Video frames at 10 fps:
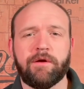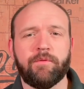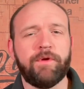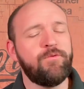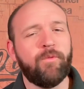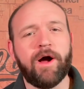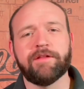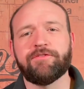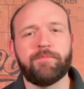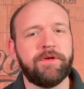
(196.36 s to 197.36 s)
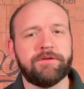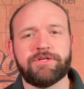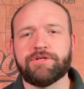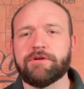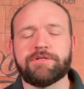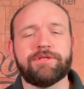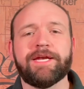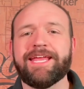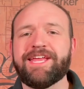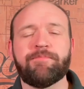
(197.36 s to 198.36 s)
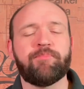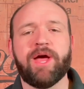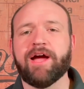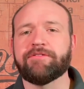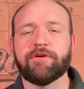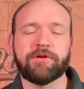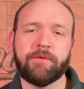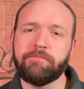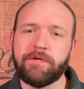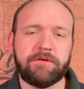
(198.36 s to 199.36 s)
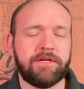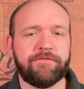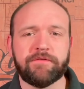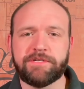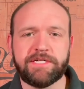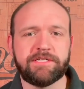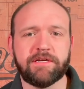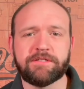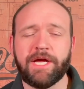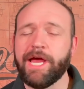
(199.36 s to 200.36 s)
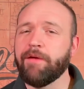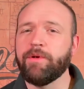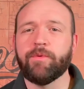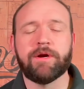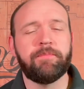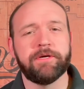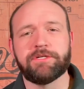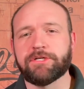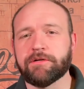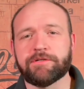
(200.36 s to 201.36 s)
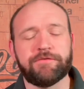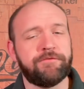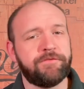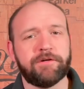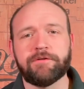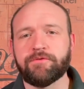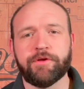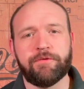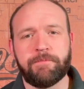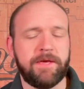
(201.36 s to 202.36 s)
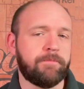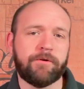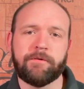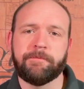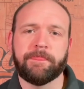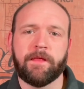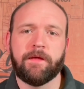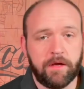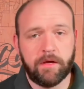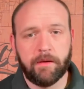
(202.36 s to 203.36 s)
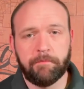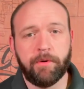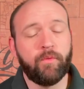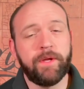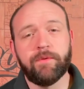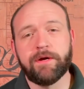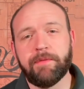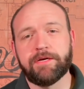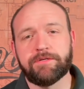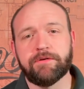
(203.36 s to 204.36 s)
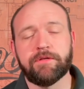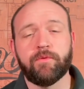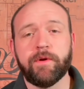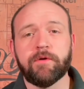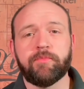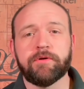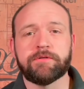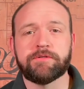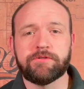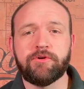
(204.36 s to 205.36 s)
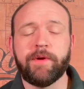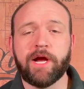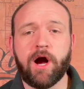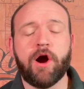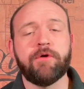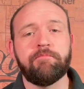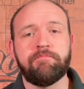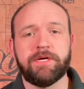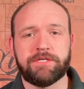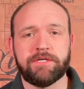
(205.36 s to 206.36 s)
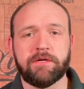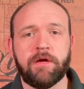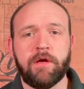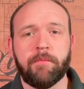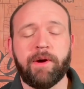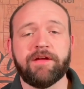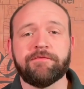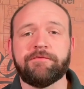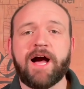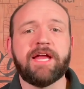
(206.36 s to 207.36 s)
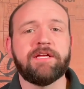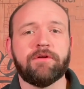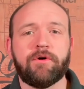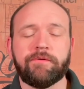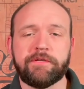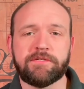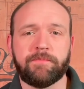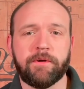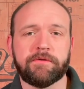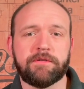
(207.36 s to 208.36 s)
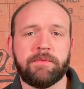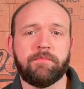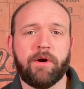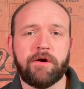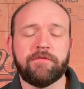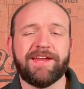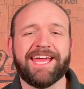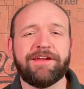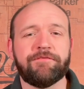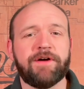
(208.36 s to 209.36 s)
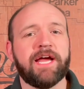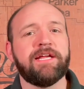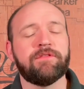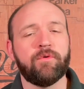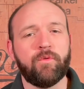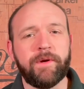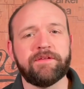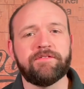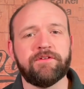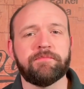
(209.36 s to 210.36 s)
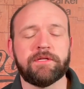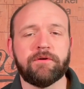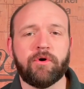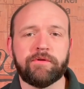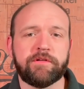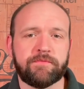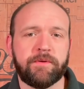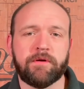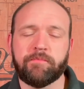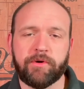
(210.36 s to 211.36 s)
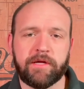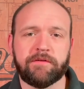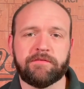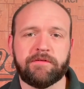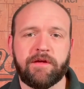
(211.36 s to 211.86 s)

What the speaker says: We want to be a church that impacts our community for Jesus. We want to be a church filled with people. But we want to make sure that we're pursuing our mission by inviting the Holy Spirit to be part of it and inviting the wisdom that the Holy Spirit brings.